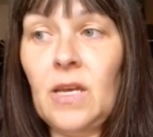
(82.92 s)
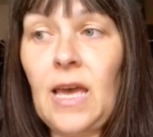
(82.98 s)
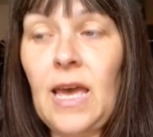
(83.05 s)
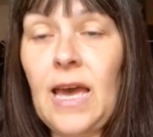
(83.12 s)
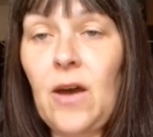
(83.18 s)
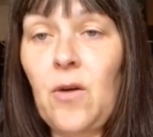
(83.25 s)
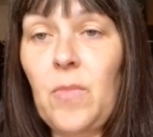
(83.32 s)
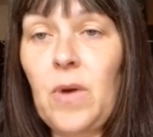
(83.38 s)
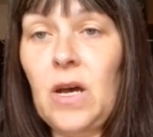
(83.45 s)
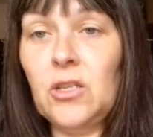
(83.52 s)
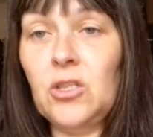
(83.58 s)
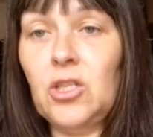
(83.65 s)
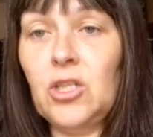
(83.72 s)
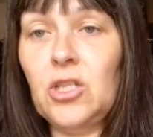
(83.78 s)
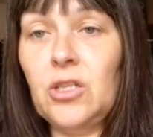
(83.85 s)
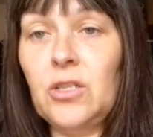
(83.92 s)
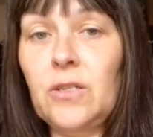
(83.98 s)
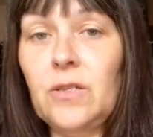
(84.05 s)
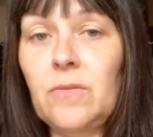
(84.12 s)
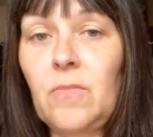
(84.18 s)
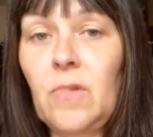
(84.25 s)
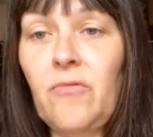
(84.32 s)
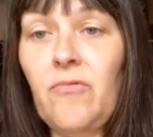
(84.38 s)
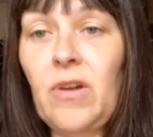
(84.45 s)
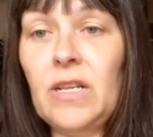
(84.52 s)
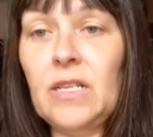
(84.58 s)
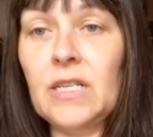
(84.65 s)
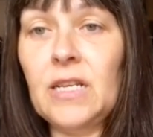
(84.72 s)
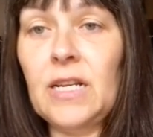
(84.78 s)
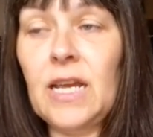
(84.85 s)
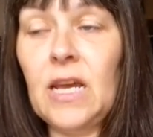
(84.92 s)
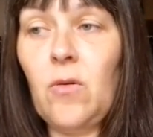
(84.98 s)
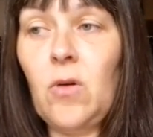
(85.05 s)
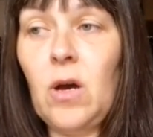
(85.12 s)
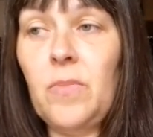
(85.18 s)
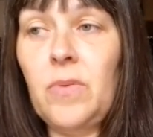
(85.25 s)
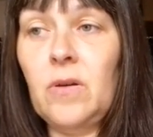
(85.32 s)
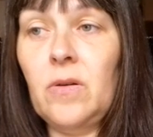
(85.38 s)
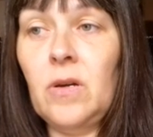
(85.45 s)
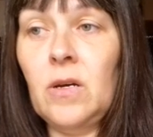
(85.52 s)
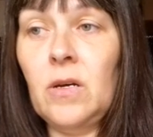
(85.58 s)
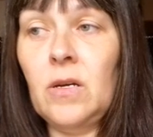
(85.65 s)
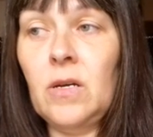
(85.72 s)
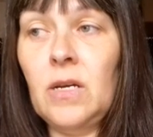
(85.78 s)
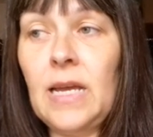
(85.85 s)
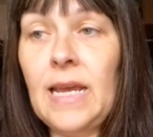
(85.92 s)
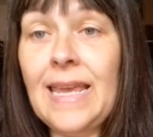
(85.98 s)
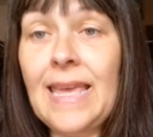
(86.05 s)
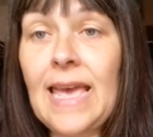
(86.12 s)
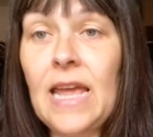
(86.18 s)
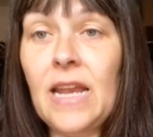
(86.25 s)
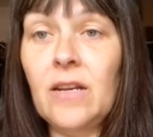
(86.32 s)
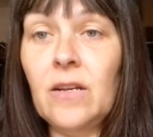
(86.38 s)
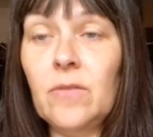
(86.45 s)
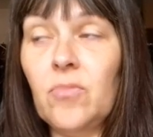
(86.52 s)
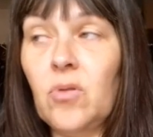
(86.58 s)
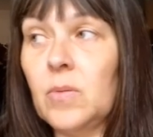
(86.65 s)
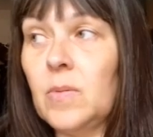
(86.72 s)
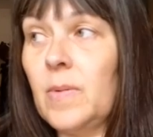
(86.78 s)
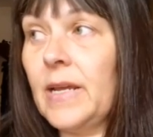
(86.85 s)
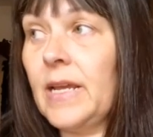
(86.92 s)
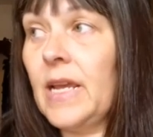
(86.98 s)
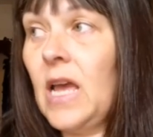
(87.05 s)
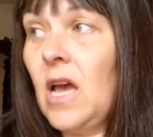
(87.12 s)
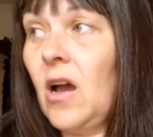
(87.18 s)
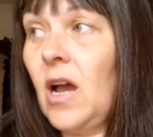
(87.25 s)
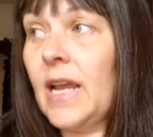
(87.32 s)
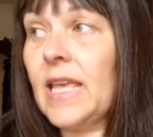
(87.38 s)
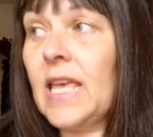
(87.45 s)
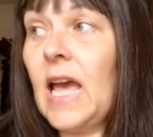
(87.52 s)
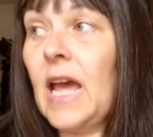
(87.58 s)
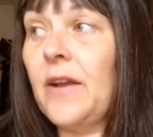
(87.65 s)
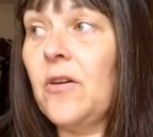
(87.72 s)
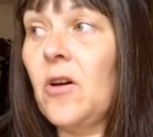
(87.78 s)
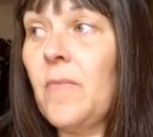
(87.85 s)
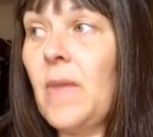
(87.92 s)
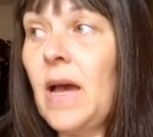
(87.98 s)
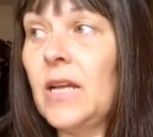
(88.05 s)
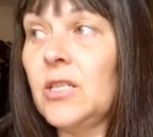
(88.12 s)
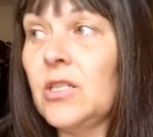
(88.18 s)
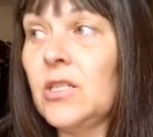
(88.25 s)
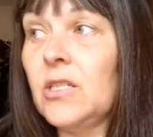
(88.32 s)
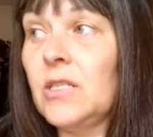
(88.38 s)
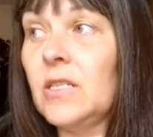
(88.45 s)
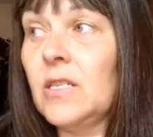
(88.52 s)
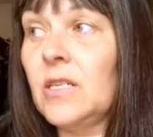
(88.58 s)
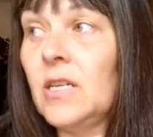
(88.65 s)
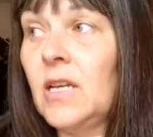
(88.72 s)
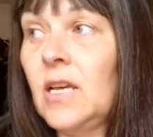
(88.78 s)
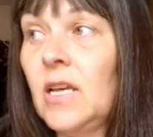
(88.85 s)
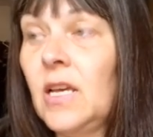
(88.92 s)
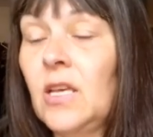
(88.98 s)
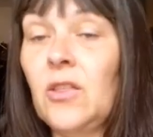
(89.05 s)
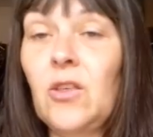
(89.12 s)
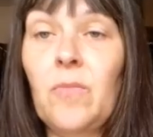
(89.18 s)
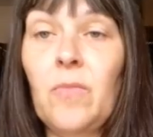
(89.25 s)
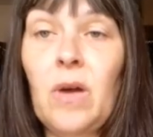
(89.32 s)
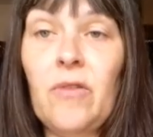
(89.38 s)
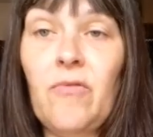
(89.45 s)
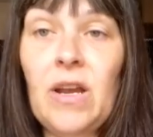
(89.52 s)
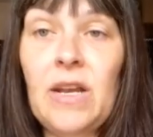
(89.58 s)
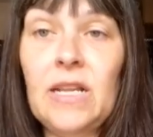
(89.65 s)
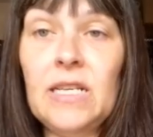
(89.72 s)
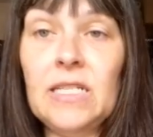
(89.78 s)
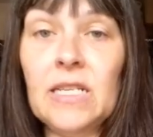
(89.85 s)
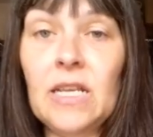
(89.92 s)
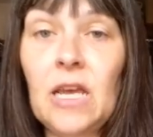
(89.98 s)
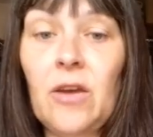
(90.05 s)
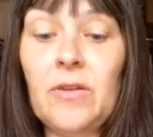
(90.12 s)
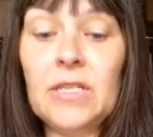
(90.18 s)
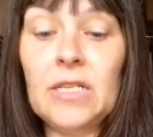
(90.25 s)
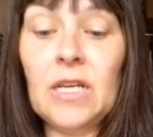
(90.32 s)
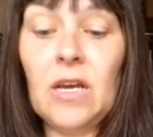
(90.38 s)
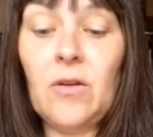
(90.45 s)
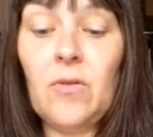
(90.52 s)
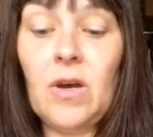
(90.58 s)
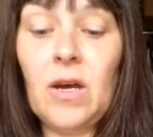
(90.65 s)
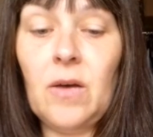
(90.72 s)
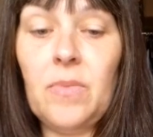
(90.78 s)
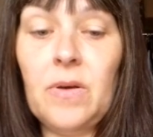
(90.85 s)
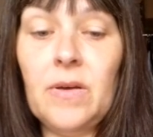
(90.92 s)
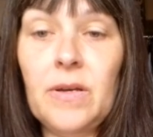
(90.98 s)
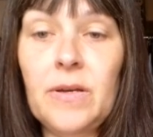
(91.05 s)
how much my rent is going to go up again, probably. I cannot imagine that my rent isn't going to go up.